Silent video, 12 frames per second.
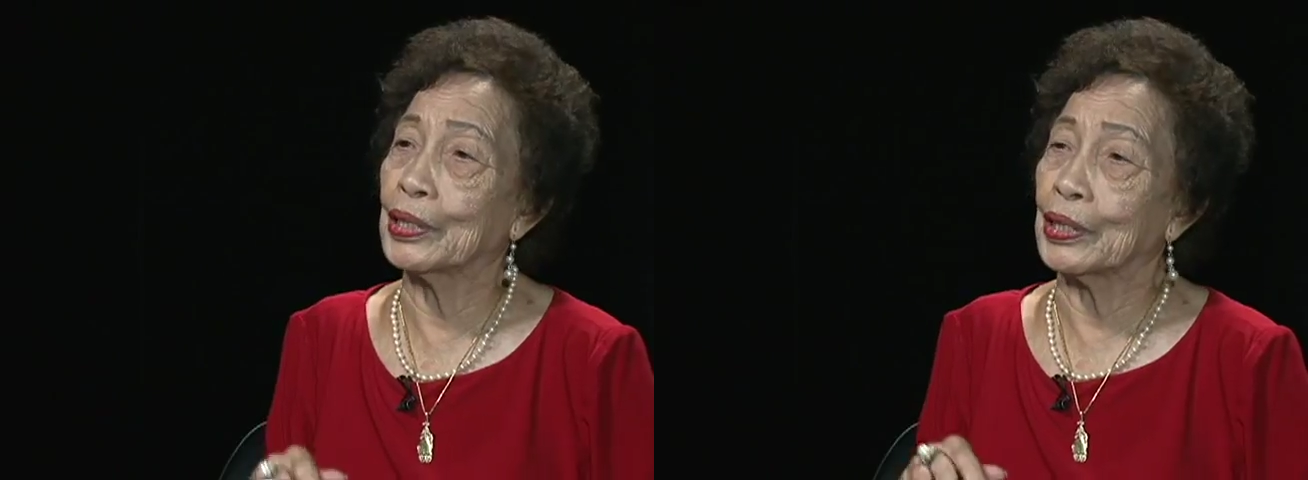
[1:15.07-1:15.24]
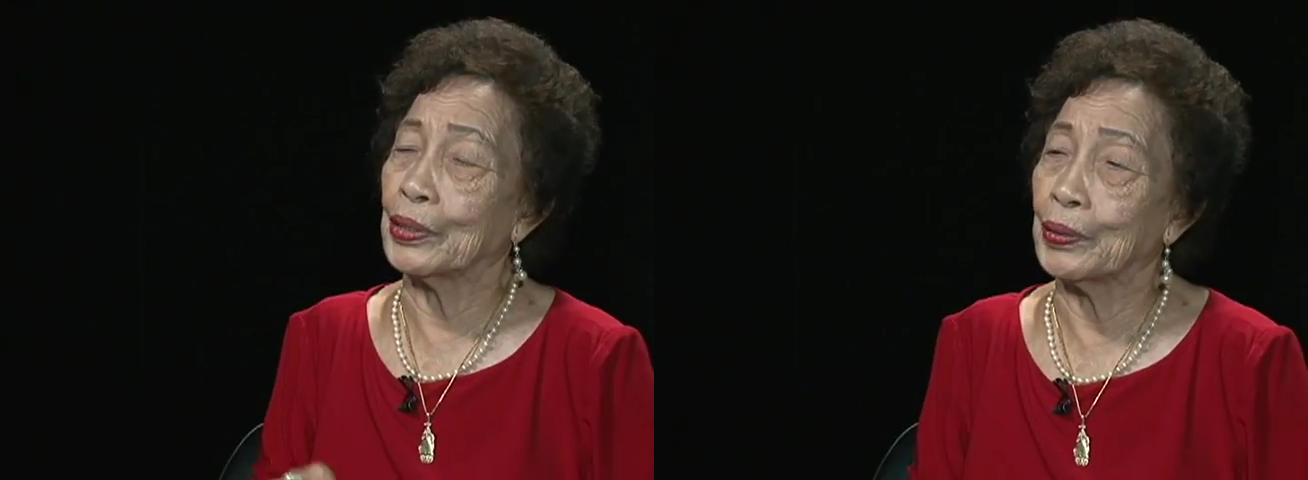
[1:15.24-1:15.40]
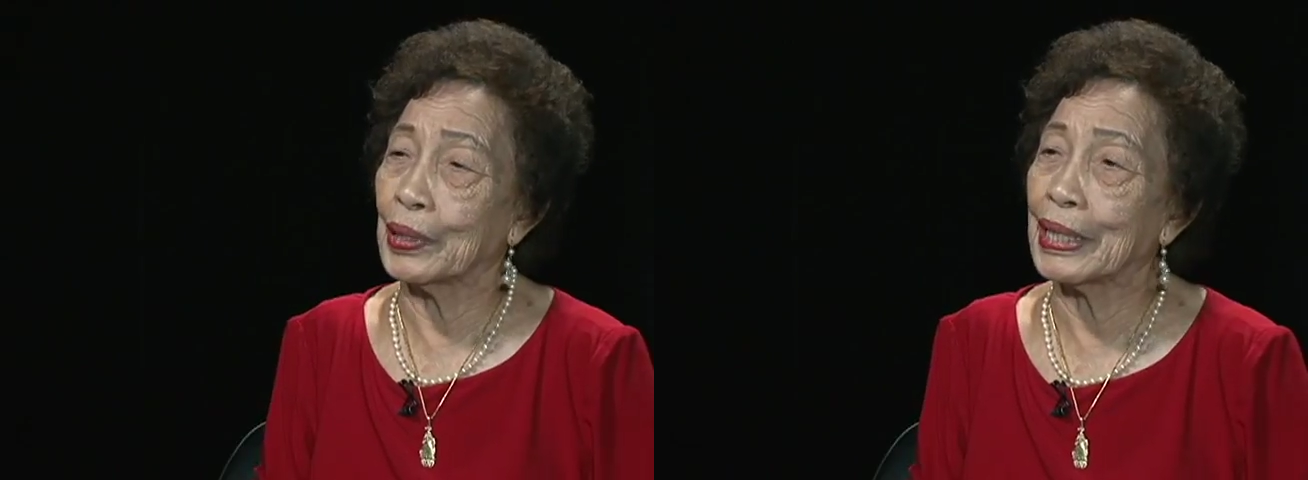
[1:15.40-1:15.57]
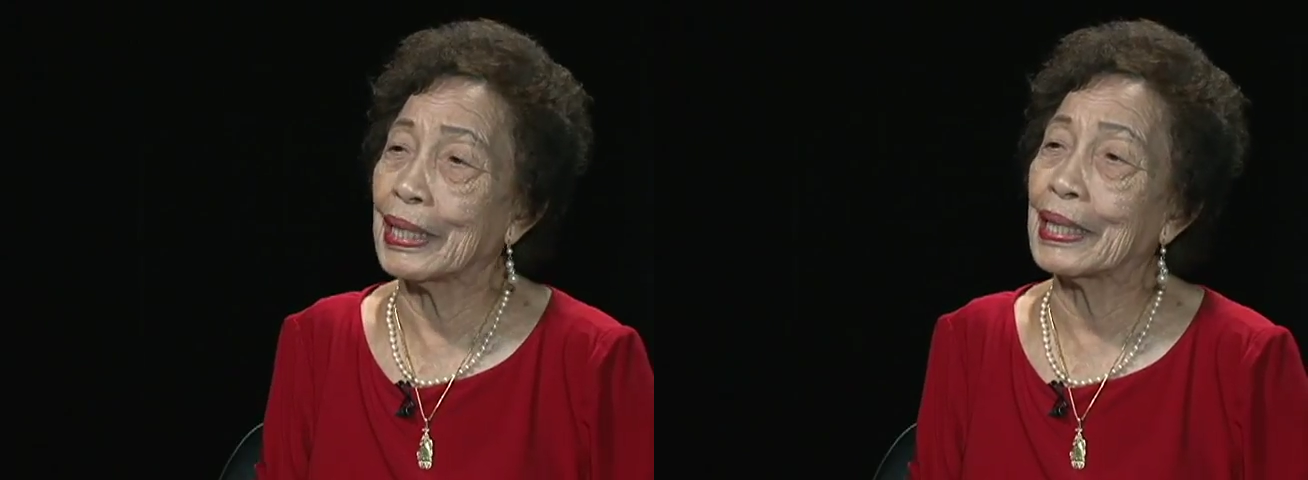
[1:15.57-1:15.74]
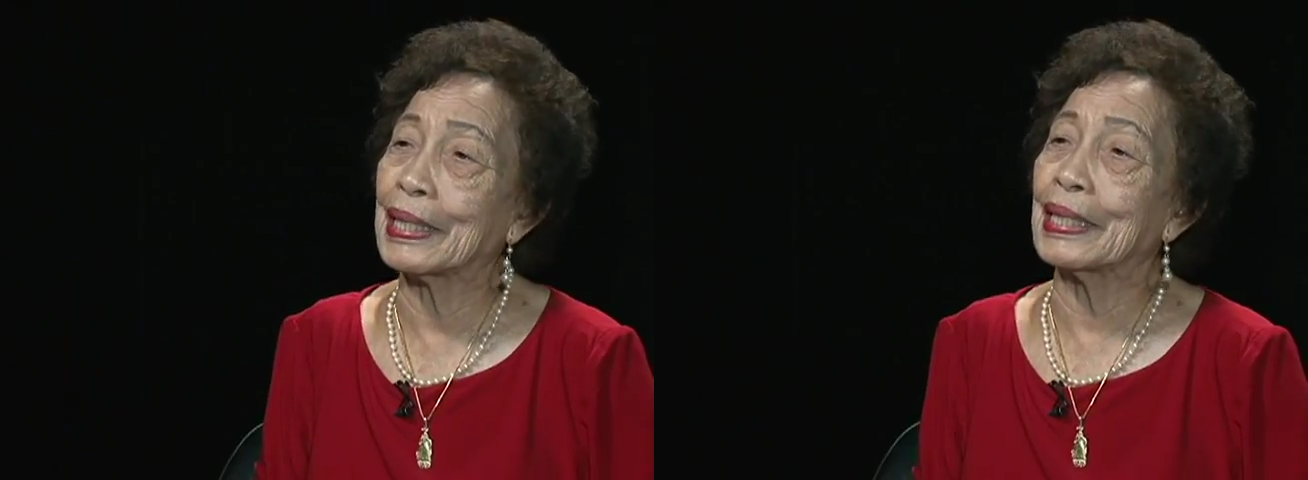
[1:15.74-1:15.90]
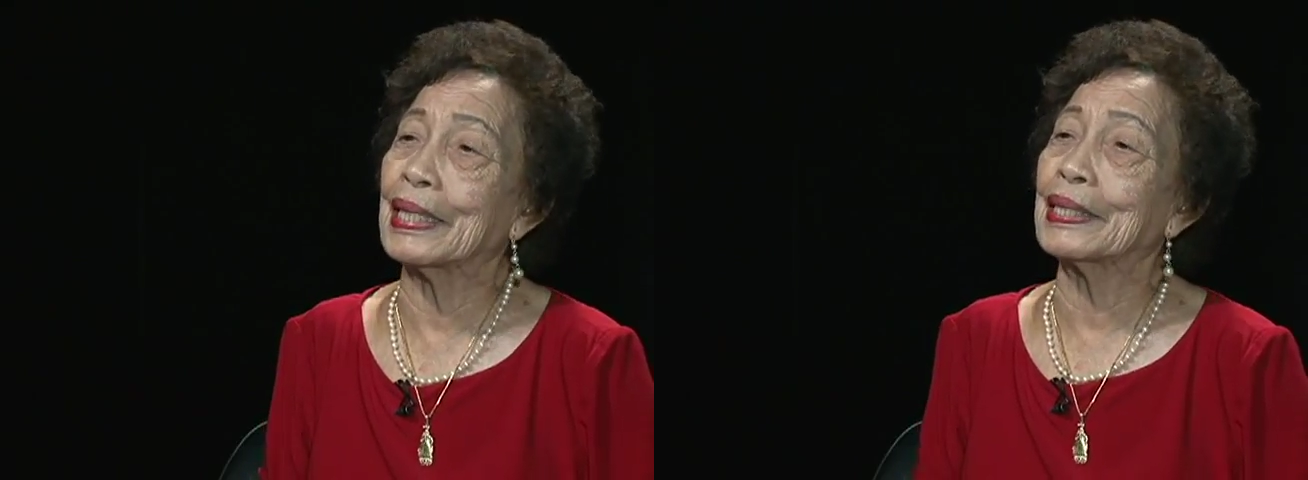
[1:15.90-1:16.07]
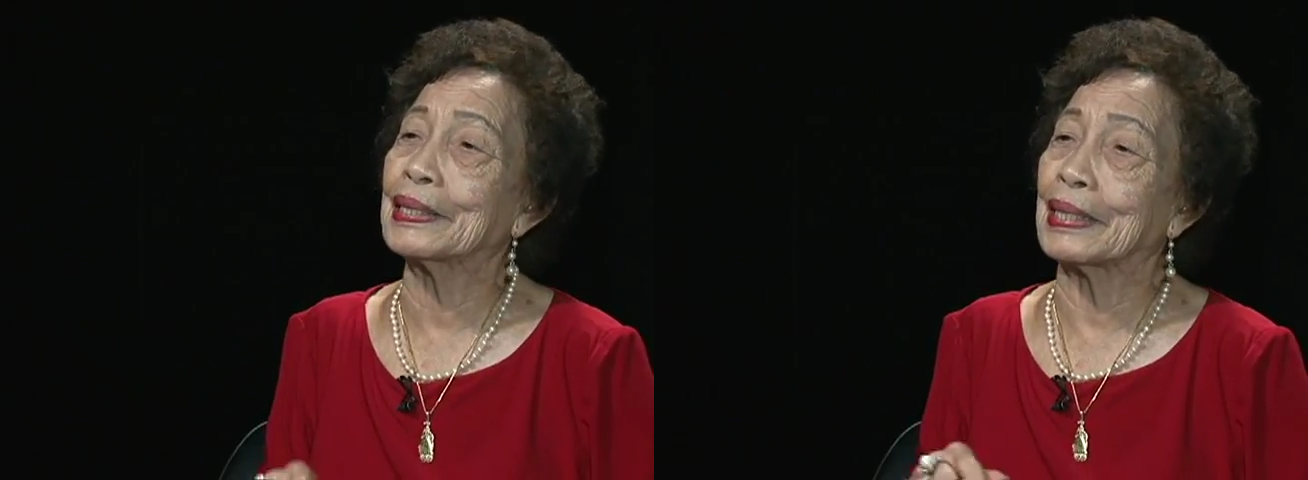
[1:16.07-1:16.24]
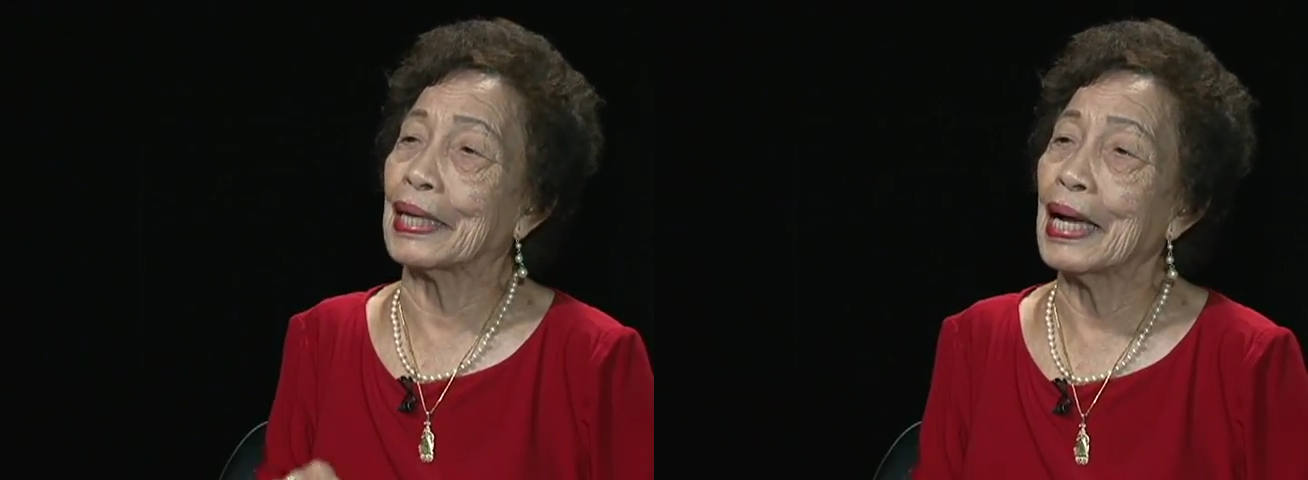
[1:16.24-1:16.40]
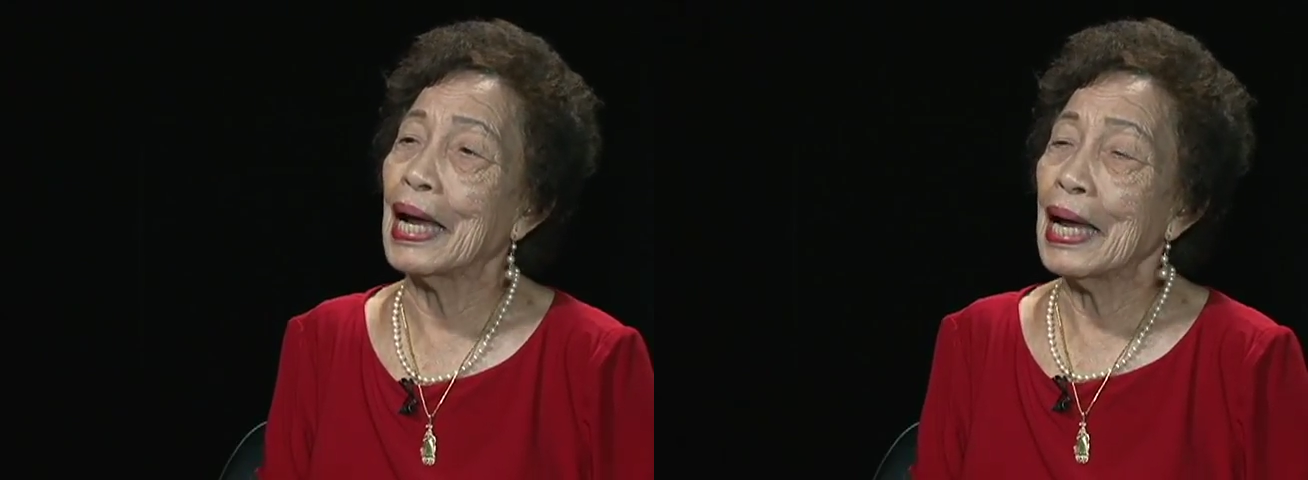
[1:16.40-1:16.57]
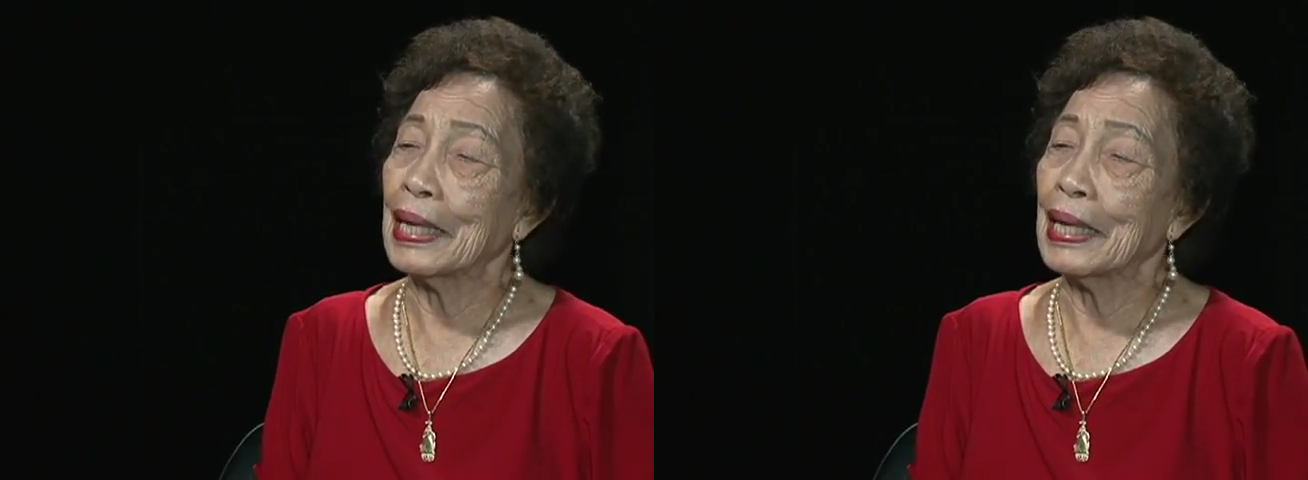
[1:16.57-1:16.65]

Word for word: the drinking, the,